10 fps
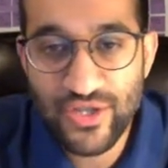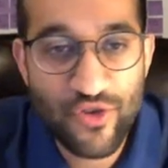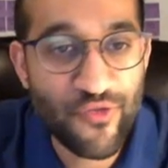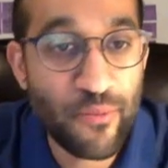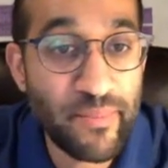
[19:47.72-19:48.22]

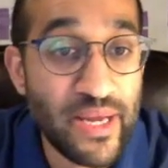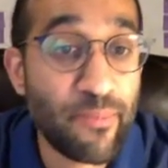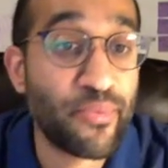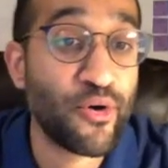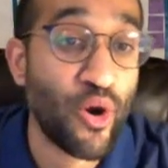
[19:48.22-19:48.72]
me,
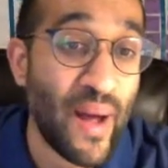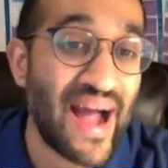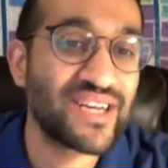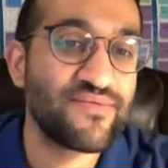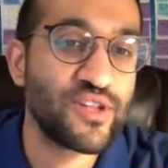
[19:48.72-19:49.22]

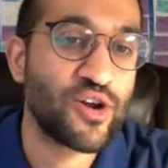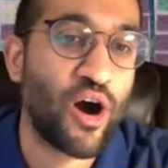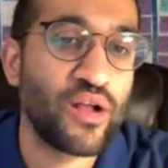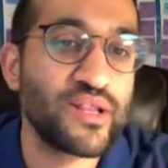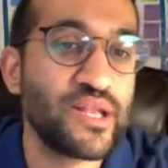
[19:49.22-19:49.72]
proactively
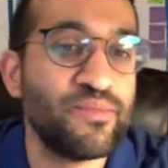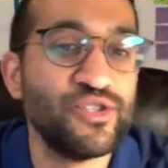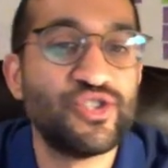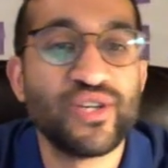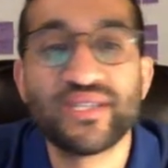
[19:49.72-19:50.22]
calling them and
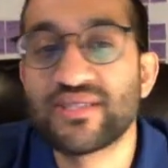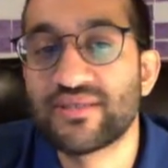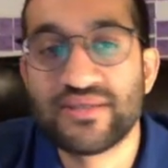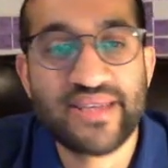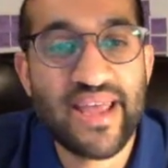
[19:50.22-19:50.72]
just
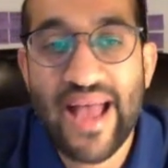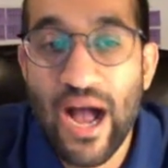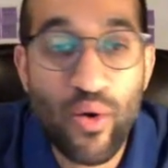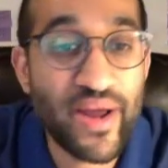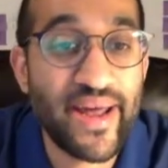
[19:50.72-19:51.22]
saying, how
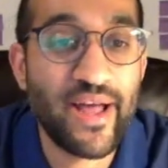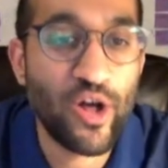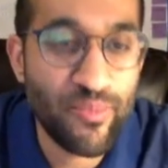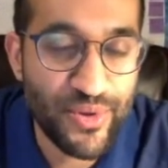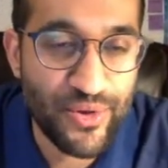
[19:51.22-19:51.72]
can I
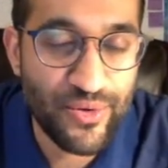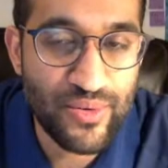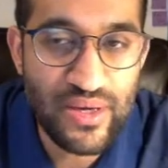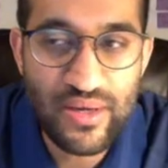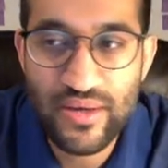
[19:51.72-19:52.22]
help you?
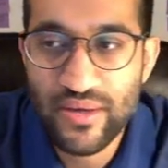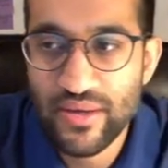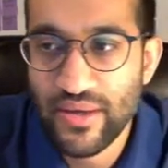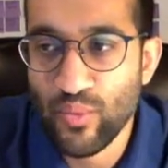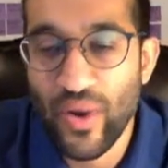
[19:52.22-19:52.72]

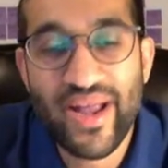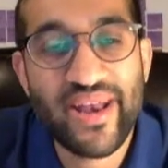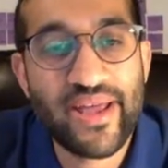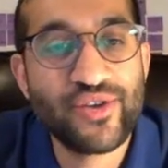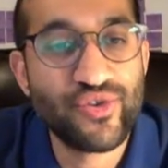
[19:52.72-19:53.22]
What can I
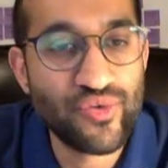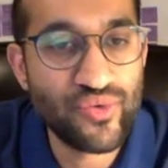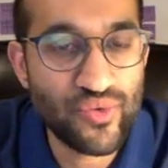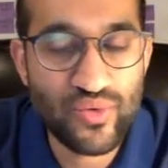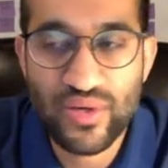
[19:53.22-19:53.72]

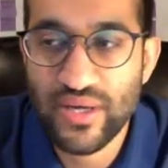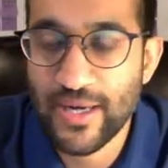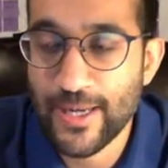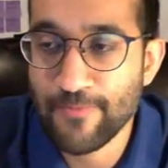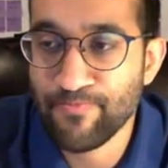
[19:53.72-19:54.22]
do
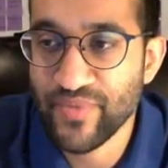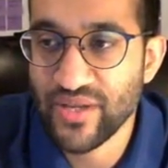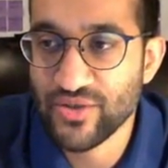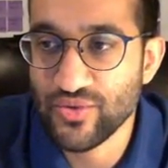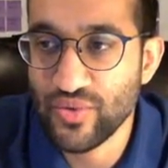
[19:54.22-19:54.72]

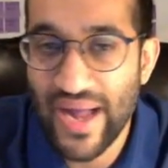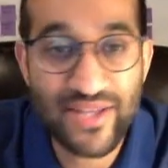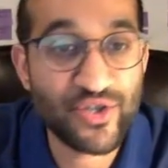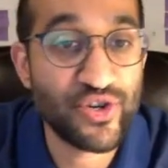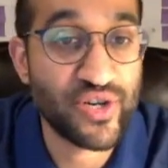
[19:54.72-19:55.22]
to answer
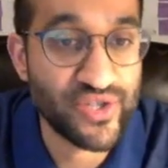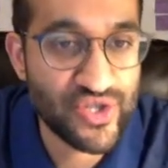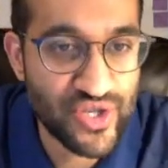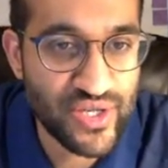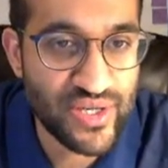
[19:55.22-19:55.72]
your
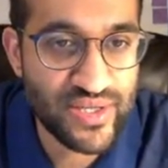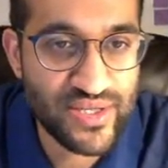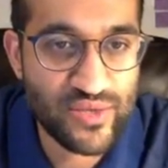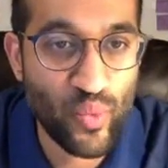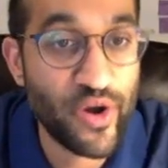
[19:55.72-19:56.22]
concerns?
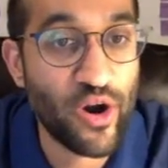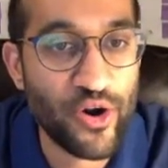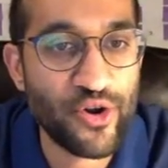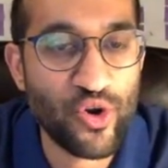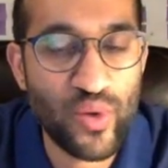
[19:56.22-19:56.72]
What are your
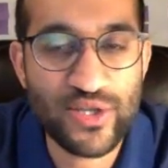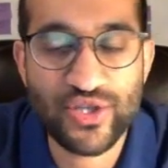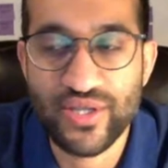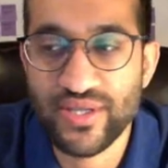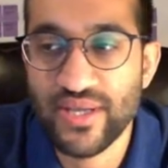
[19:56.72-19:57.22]

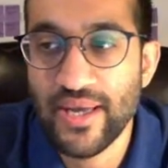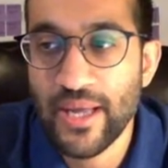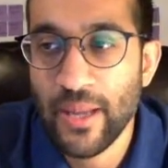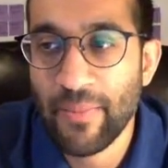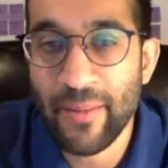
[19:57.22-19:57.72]
questions?
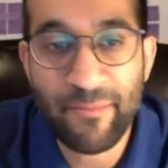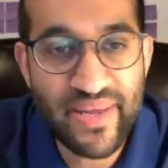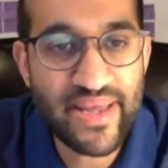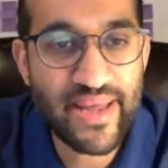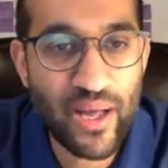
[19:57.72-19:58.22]
By
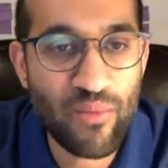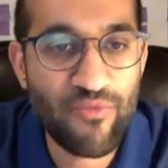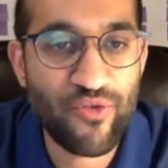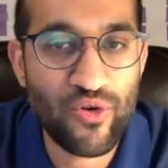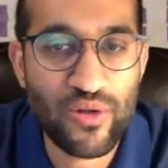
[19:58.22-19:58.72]
being
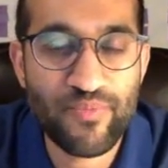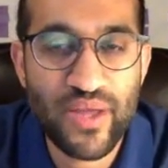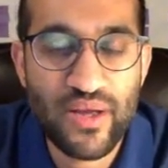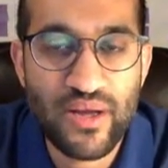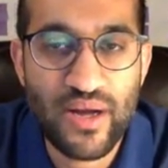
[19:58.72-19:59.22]
helpful,
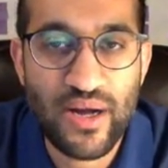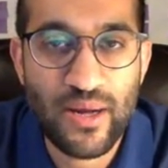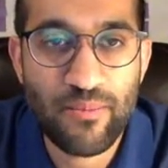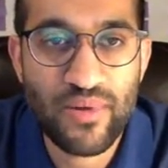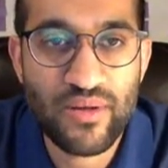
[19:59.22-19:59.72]

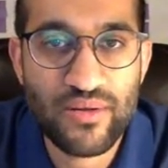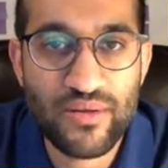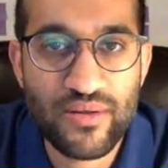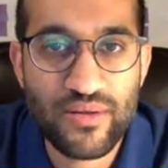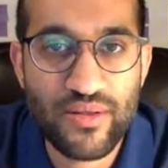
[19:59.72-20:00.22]
um,
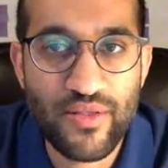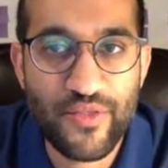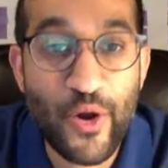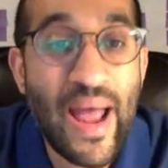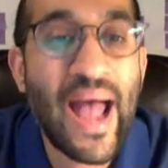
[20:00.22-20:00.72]
they're
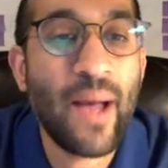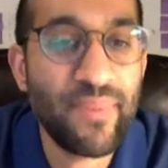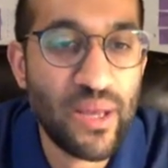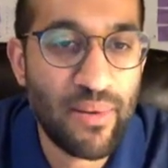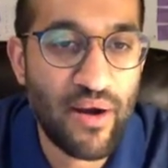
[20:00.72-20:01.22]
happy
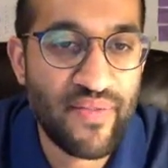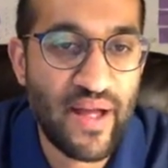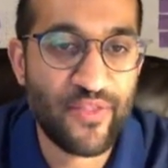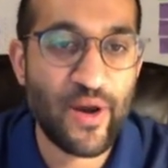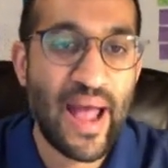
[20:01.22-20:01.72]
about that.
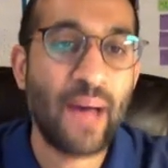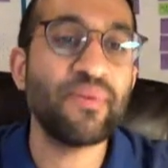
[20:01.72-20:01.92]
They're happy that